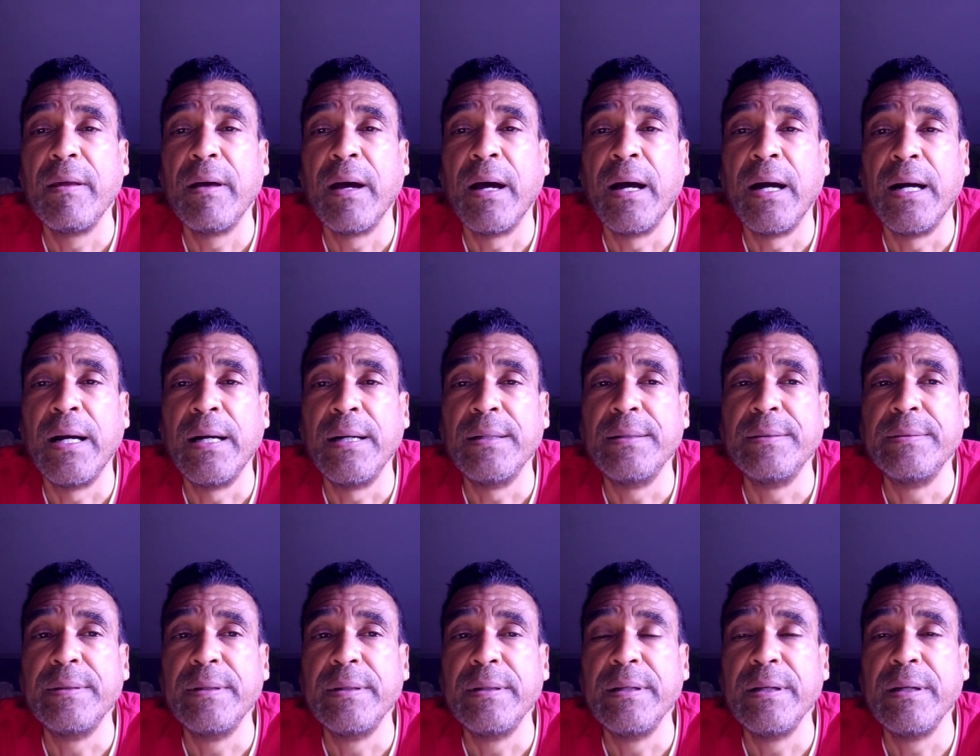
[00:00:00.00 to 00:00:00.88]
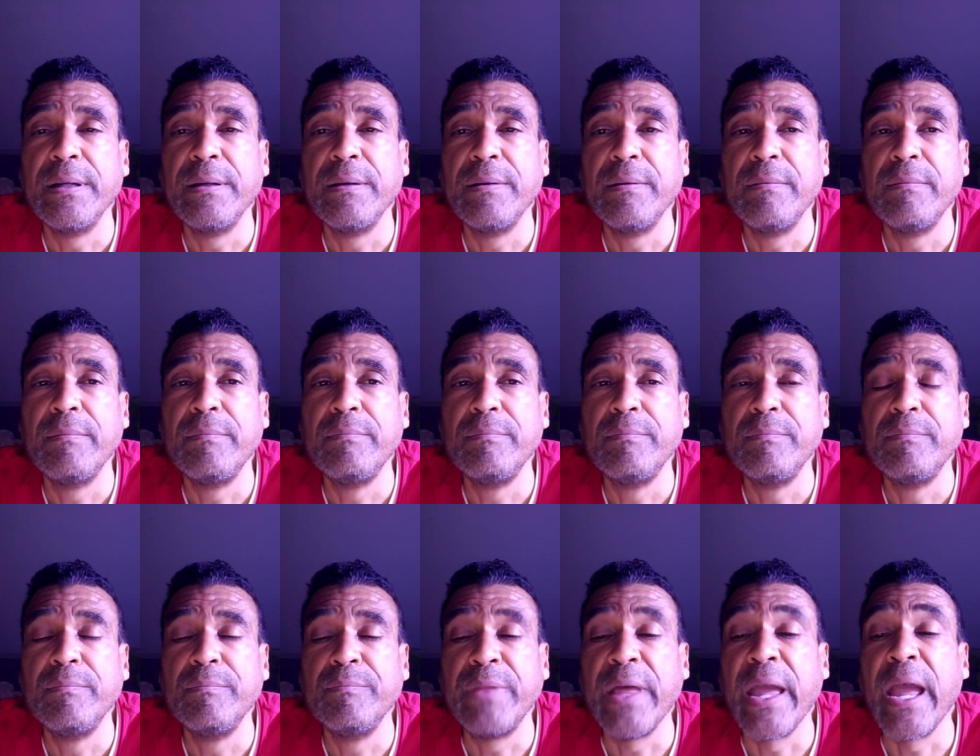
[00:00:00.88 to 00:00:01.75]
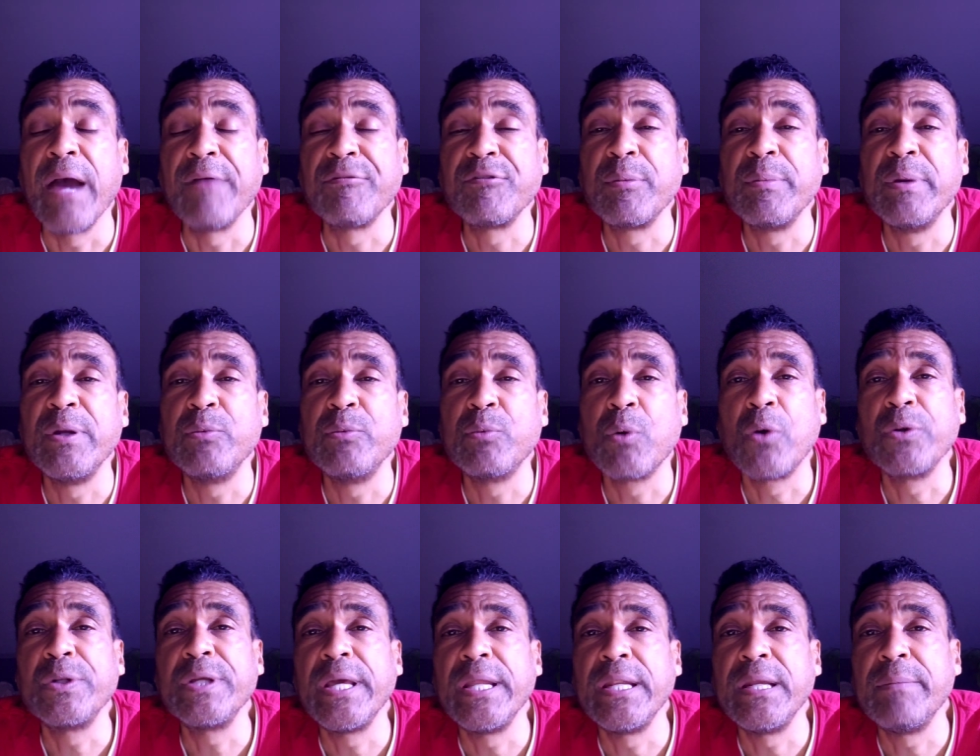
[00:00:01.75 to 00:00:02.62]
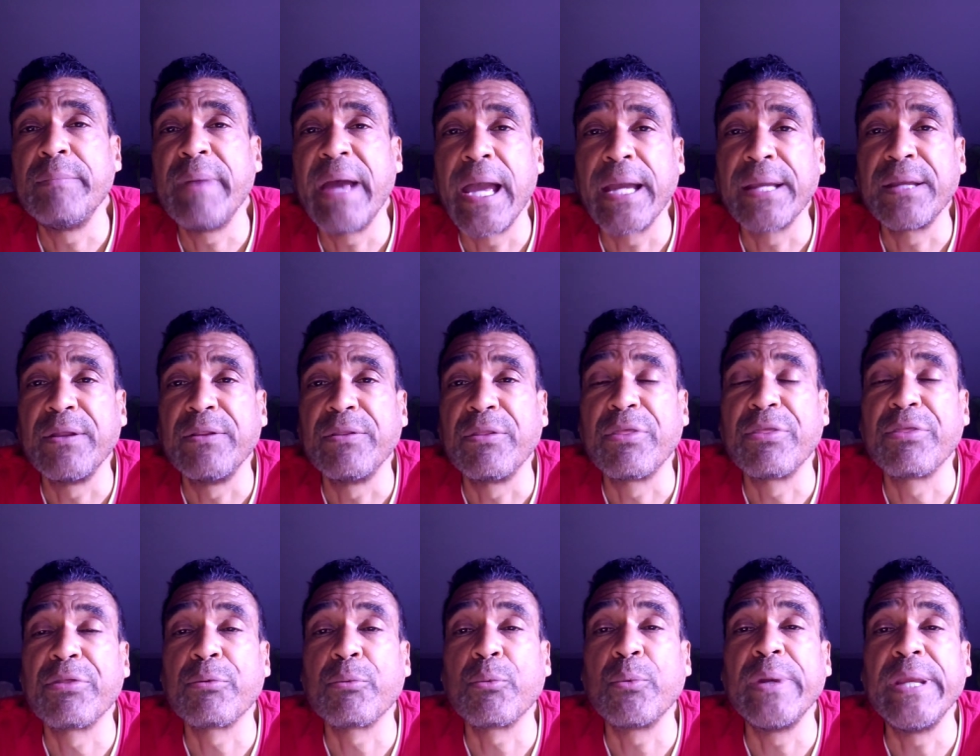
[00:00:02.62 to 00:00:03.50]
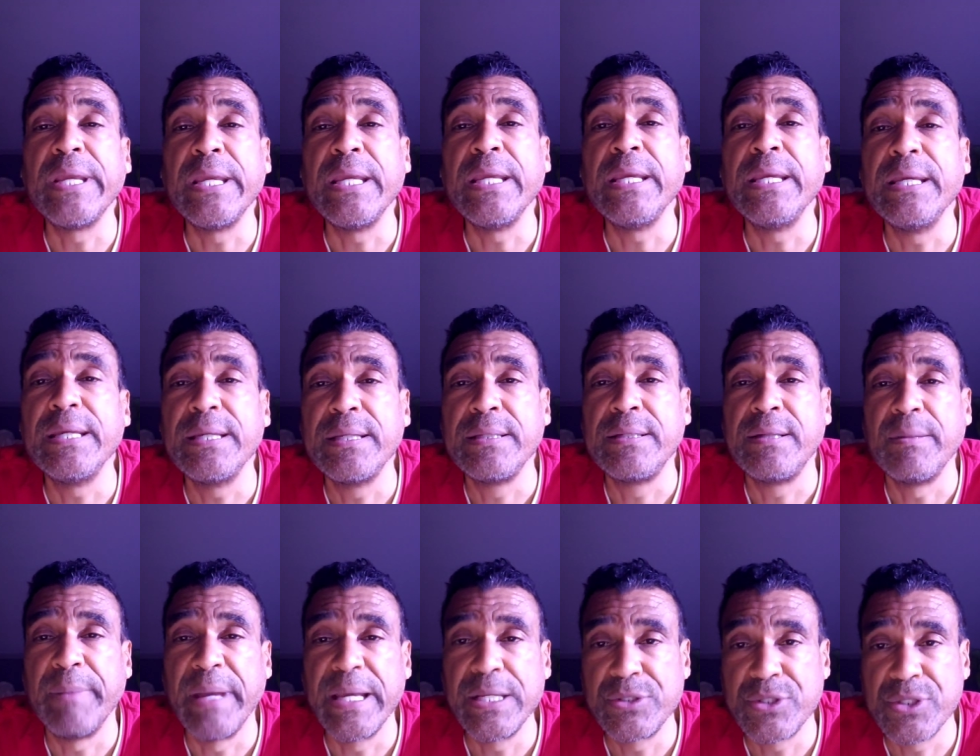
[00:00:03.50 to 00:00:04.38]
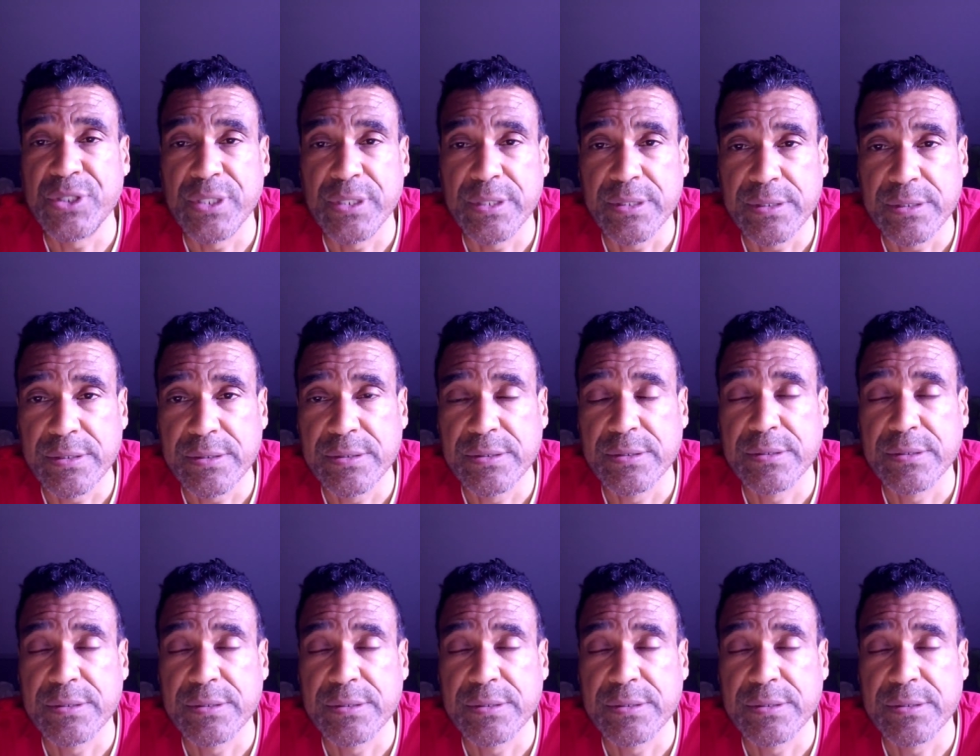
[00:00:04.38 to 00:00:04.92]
uh, they have to be rotated back in three dimensions.